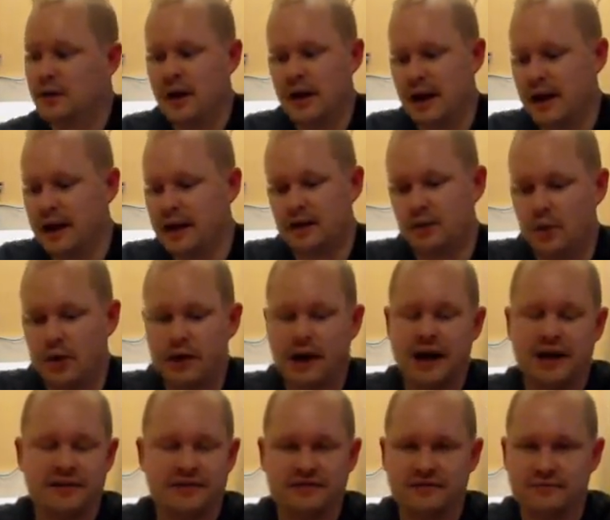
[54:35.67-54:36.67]
and you won't
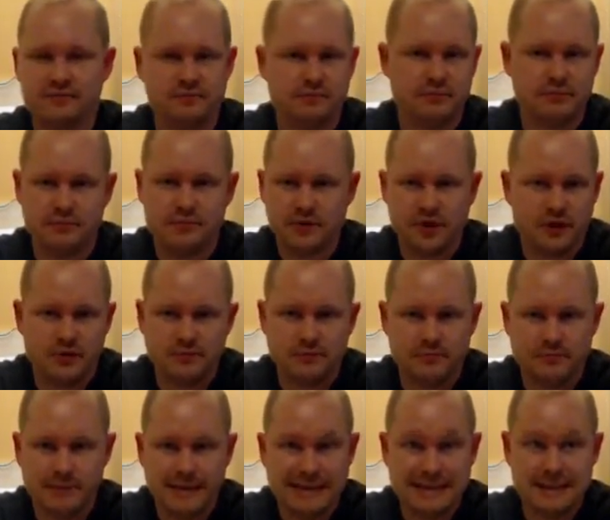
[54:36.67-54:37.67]
have,
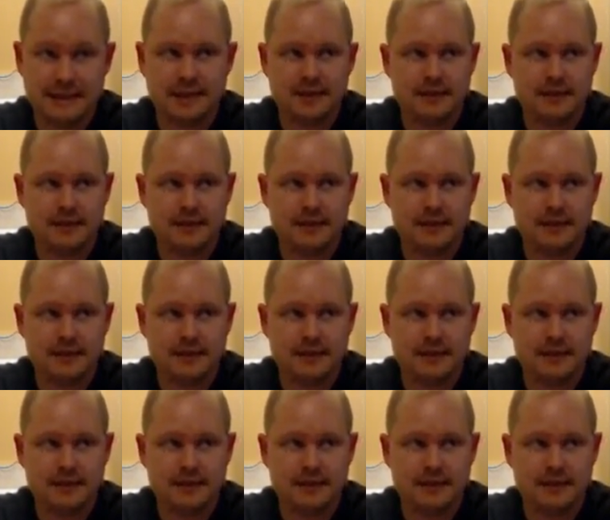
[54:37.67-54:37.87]
meaty